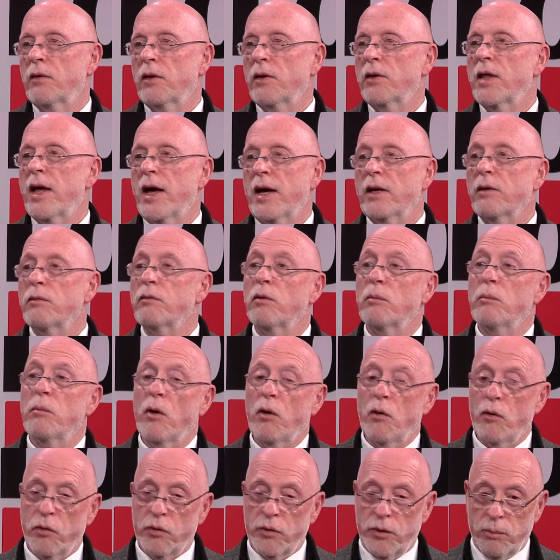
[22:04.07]
the day for
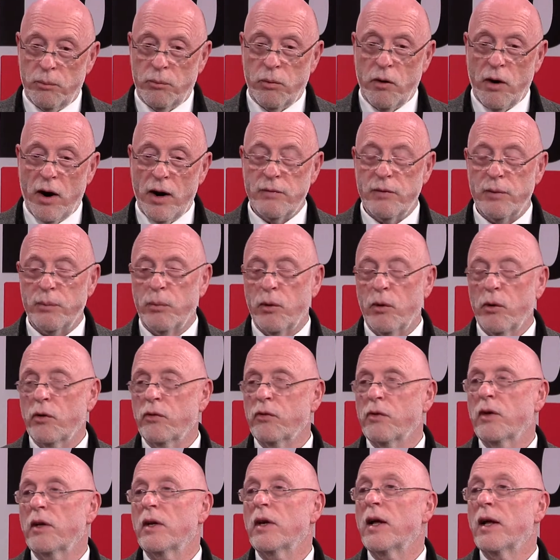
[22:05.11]
both the private
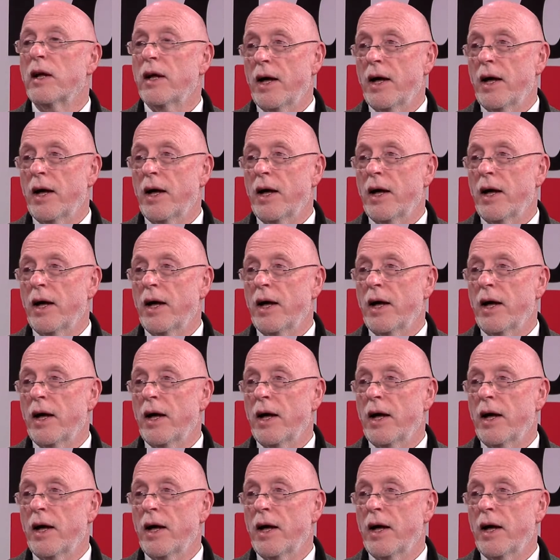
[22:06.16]
person